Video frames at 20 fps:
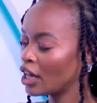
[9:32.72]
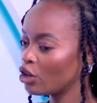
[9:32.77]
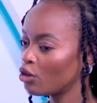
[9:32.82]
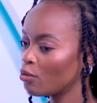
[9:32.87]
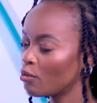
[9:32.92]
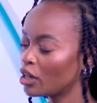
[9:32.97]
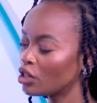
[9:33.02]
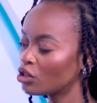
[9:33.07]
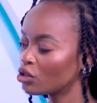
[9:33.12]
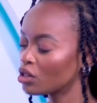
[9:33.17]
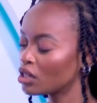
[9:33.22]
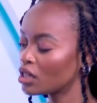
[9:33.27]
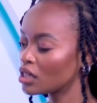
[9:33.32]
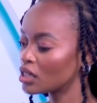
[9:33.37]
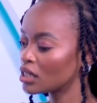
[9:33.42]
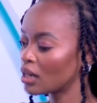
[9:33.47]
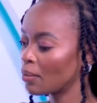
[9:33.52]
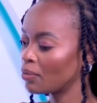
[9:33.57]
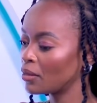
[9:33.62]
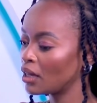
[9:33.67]
you mentioned
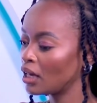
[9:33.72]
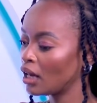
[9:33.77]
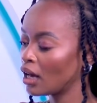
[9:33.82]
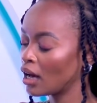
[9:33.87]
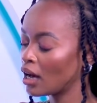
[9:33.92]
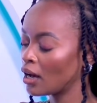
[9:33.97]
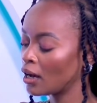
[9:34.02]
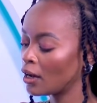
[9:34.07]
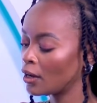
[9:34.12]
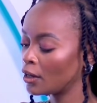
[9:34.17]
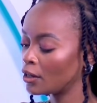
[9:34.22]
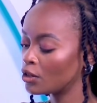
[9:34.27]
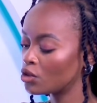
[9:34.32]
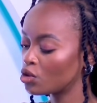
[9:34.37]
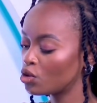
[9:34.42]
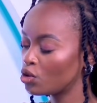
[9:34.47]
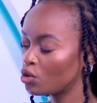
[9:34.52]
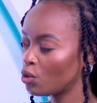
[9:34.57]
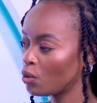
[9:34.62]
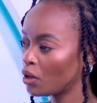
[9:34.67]
something
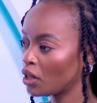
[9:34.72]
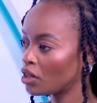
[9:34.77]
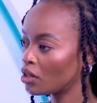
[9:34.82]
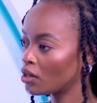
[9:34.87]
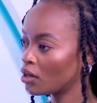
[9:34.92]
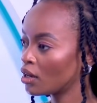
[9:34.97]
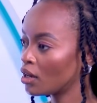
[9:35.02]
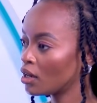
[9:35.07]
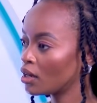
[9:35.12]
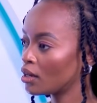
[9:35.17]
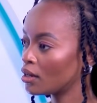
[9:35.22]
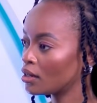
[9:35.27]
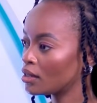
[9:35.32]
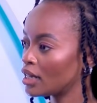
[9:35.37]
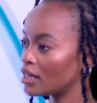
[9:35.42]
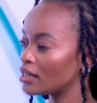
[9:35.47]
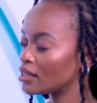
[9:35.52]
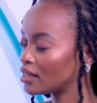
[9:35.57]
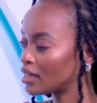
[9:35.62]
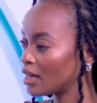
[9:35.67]
to do with
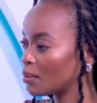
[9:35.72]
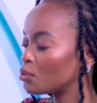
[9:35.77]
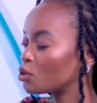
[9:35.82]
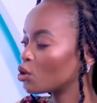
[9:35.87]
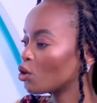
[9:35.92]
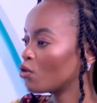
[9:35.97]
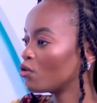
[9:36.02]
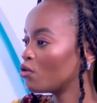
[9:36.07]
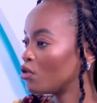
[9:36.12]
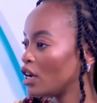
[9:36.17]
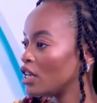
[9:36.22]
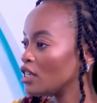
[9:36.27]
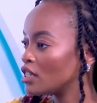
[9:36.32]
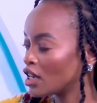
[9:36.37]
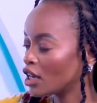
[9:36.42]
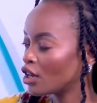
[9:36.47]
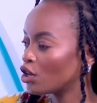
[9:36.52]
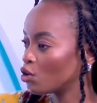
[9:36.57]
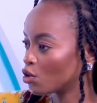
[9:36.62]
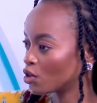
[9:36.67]
the steps of
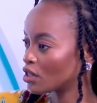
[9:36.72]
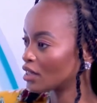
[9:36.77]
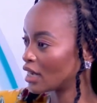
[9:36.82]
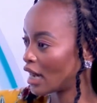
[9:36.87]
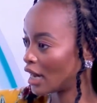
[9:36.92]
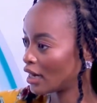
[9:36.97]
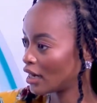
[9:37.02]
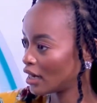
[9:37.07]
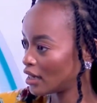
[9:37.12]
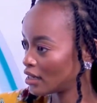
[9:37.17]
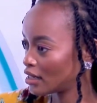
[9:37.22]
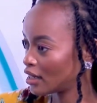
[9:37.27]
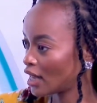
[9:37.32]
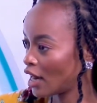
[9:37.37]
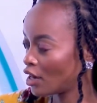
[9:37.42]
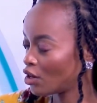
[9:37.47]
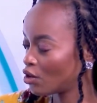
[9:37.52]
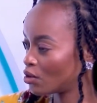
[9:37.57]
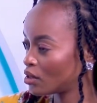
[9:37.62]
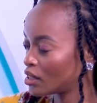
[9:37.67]
raising your standards,
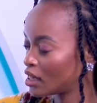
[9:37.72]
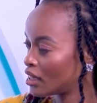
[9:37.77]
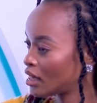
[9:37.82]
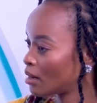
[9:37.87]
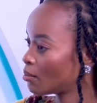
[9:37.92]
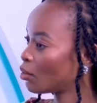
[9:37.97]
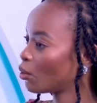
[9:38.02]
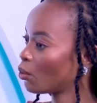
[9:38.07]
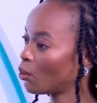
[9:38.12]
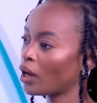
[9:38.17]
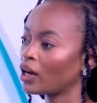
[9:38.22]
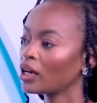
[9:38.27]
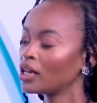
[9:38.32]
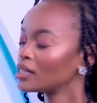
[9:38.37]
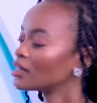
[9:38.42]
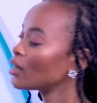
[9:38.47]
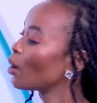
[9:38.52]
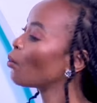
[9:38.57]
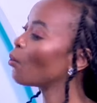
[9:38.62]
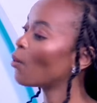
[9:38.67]
and you said number 1
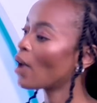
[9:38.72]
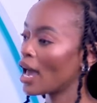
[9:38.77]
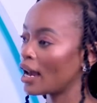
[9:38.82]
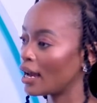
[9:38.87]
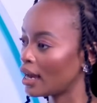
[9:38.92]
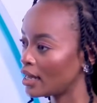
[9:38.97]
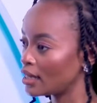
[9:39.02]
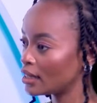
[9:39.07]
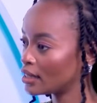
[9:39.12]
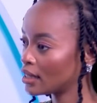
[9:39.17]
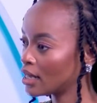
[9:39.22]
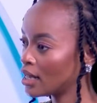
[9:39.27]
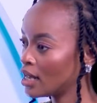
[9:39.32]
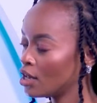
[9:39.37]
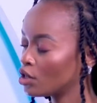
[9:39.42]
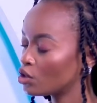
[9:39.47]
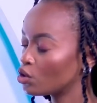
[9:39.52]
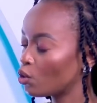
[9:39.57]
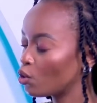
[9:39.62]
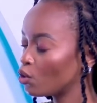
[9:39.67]
is awareness.
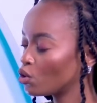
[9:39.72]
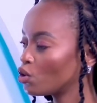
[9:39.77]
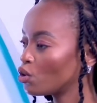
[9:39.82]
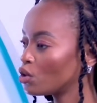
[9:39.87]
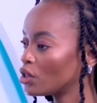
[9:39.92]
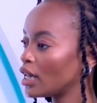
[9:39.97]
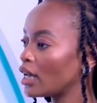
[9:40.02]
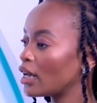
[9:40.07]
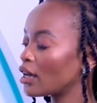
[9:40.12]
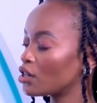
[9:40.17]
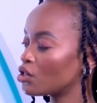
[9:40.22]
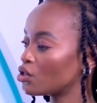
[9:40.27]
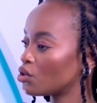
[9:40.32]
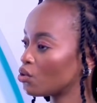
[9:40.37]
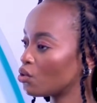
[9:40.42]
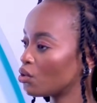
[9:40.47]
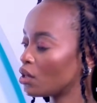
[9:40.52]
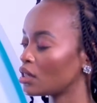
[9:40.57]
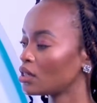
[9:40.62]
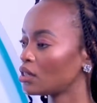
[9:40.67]
So could you take us
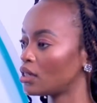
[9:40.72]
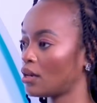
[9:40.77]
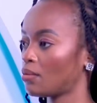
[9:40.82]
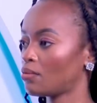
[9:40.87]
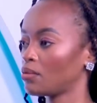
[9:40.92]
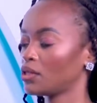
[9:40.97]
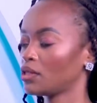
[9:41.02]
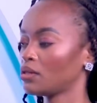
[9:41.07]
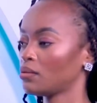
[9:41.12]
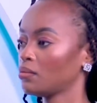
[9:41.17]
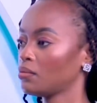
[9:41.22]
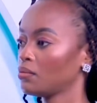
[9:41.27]
through the steps?